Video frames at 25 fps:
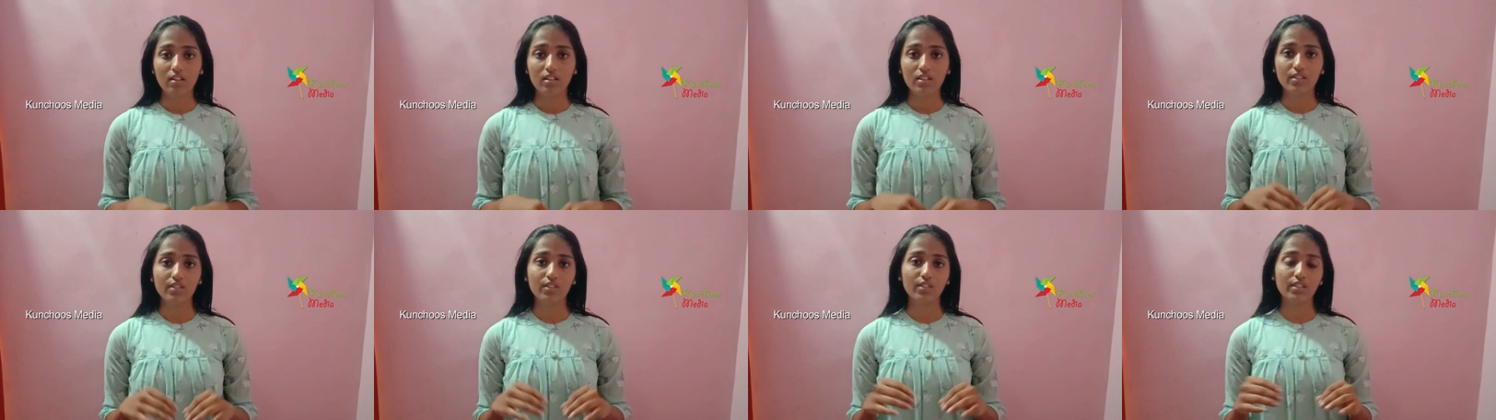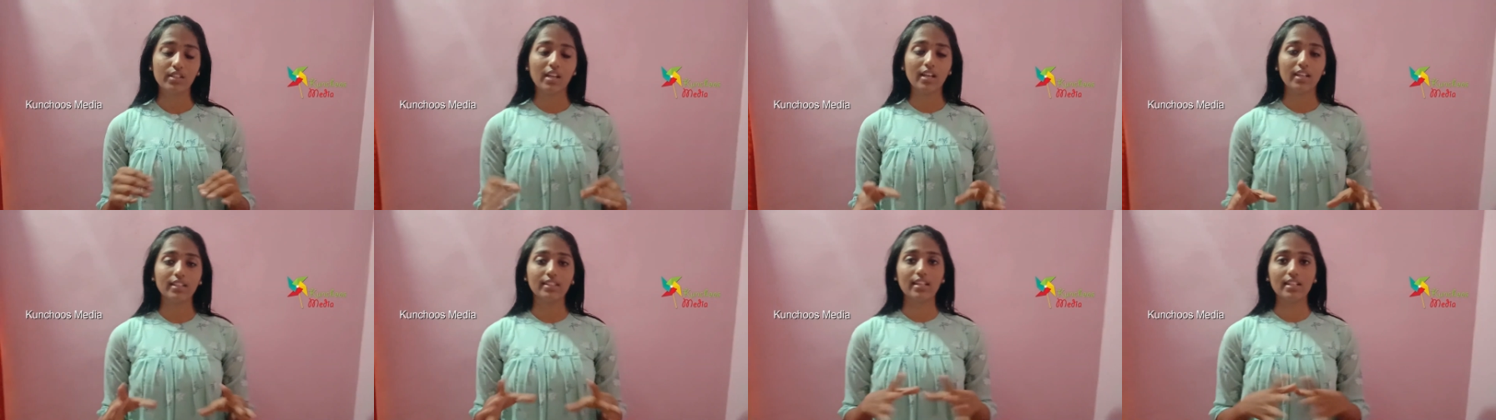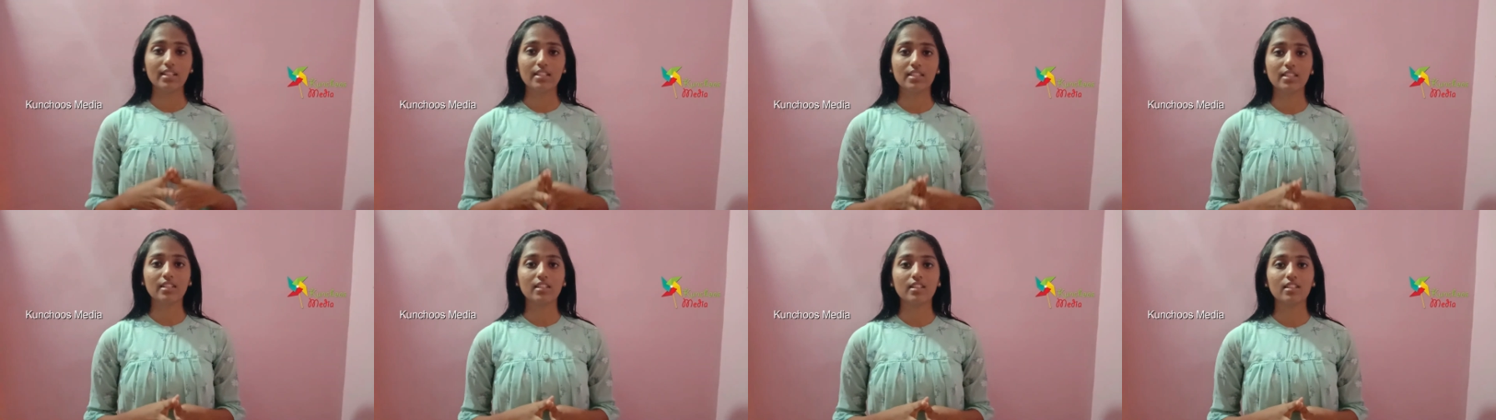So
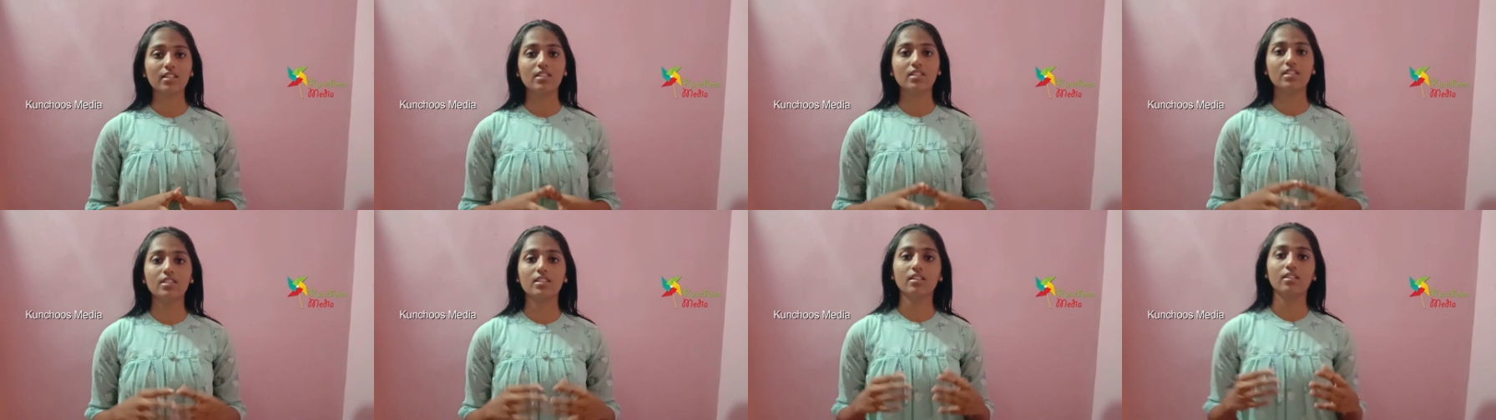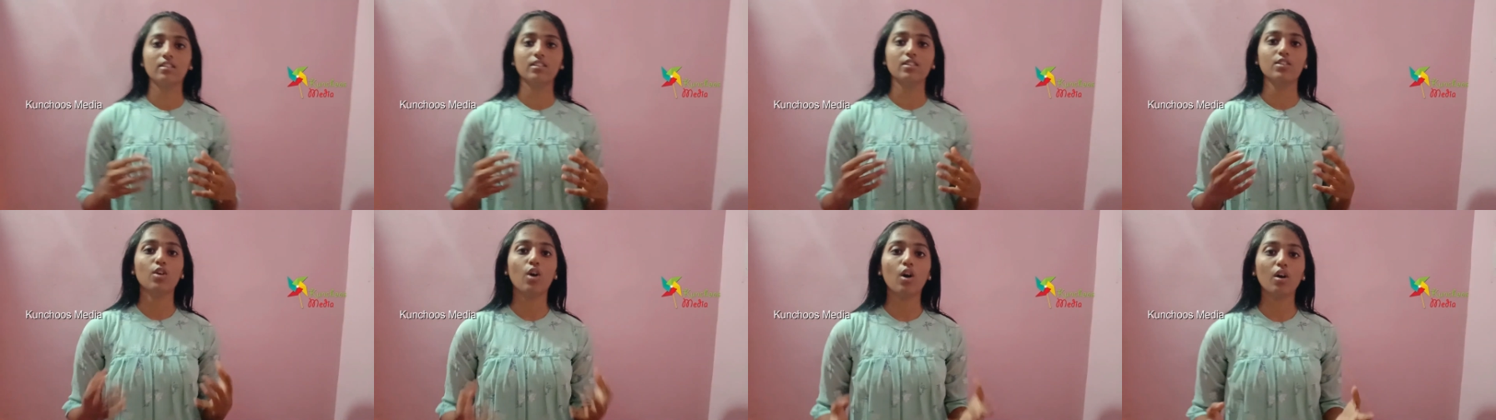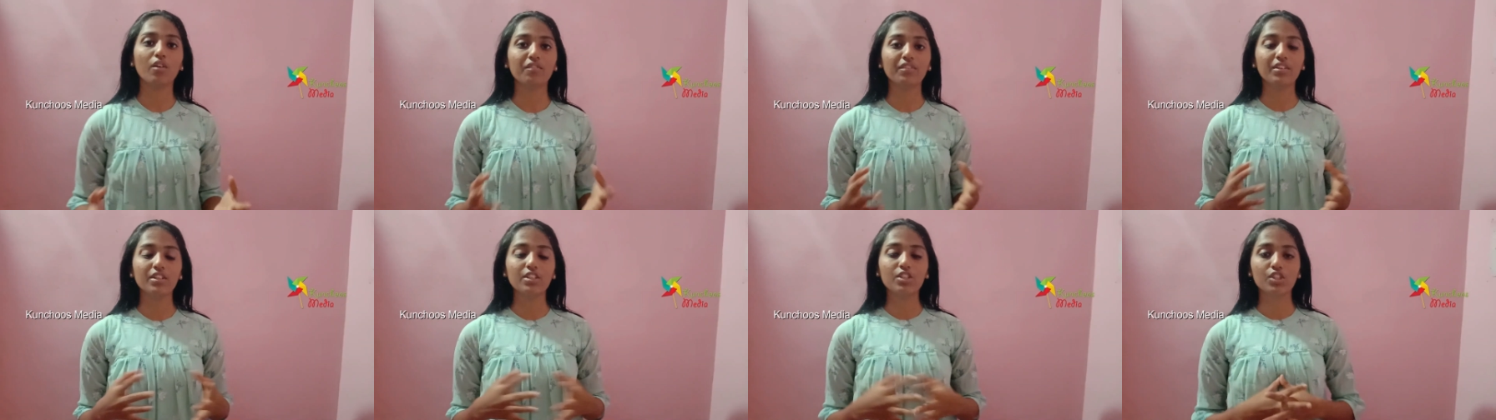that's it. It's
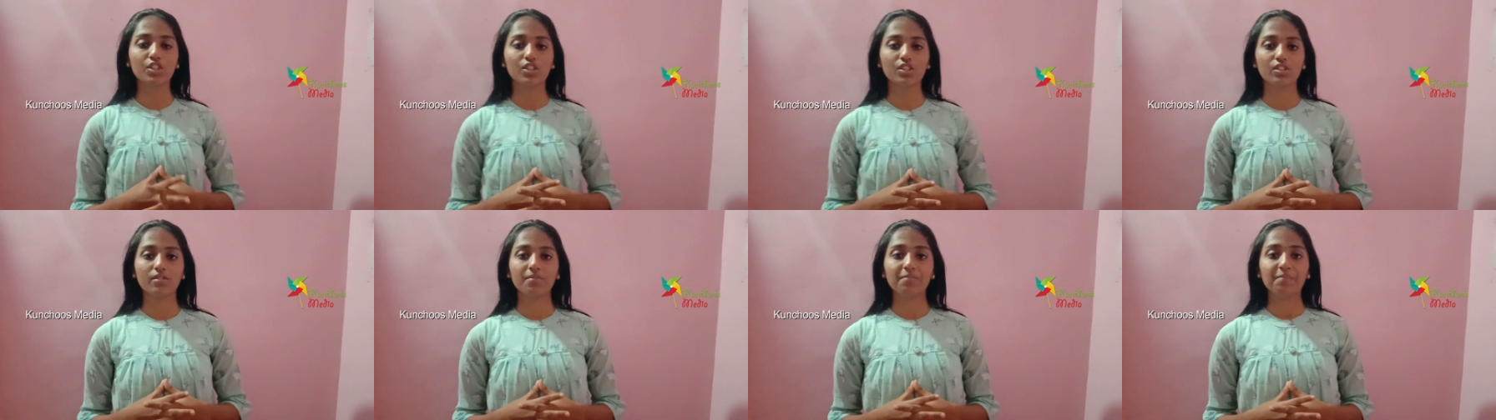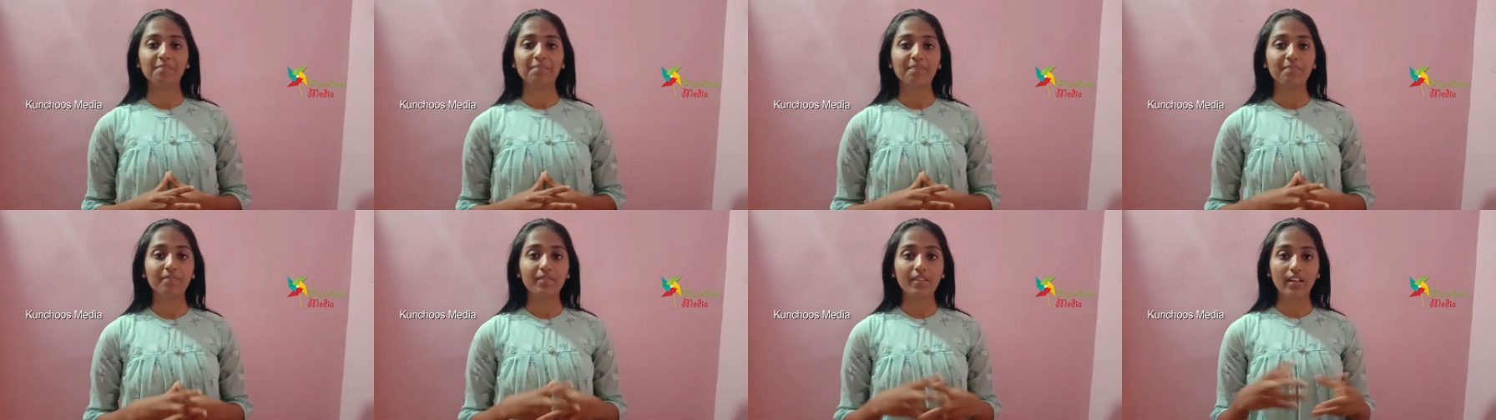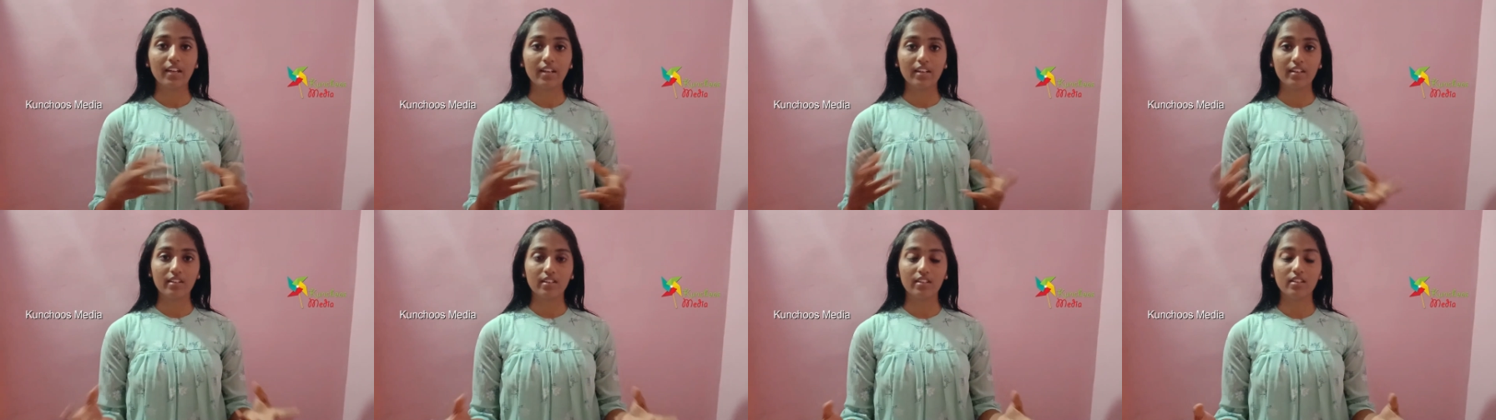your wish
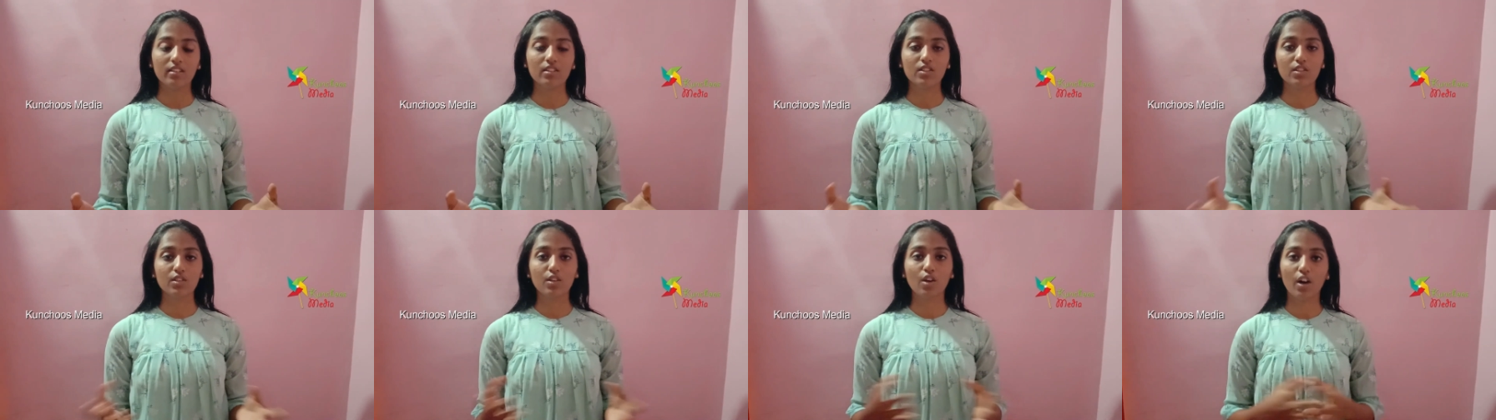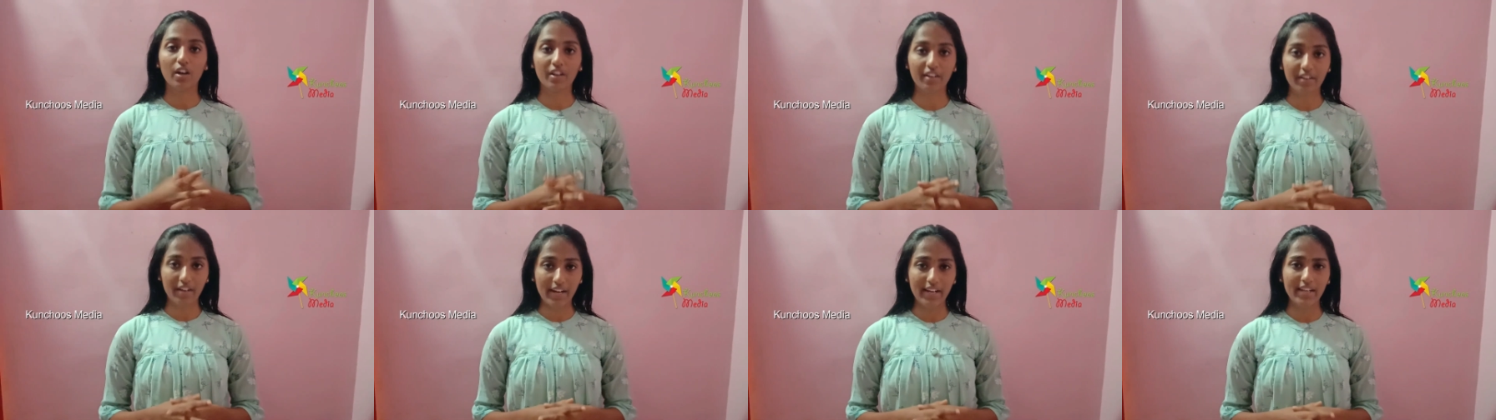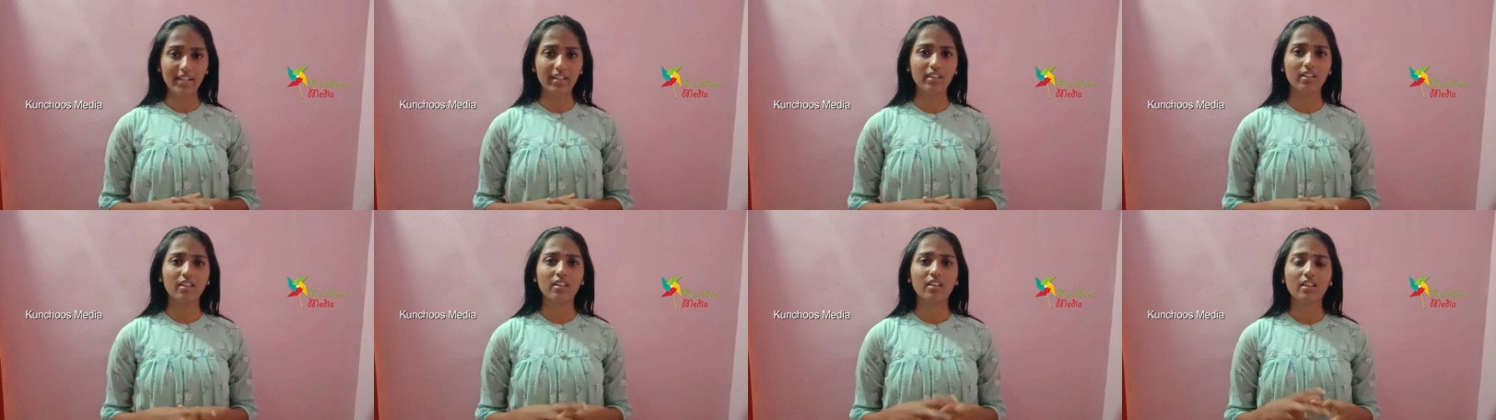and it's your
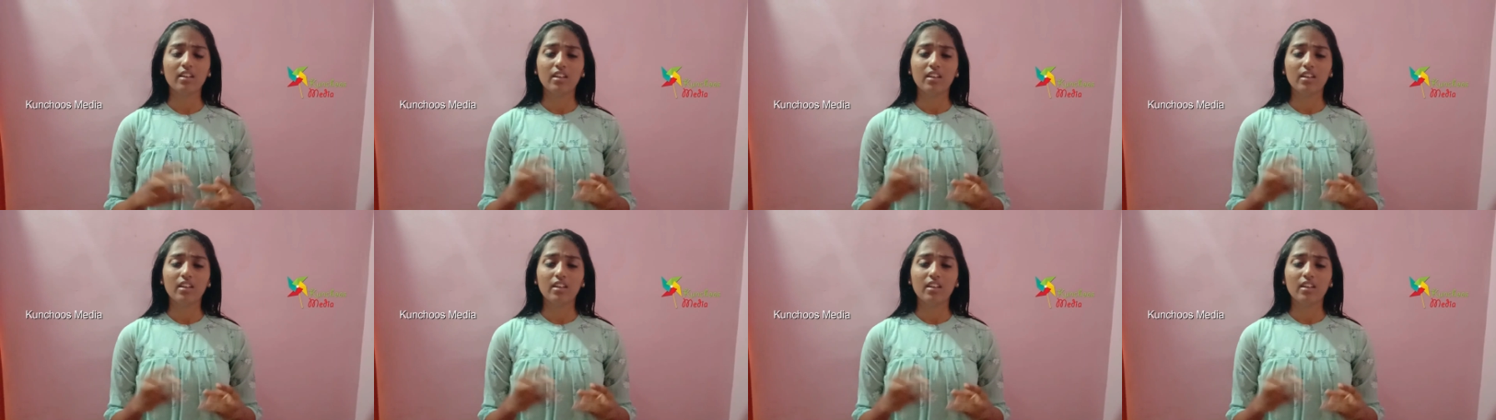right.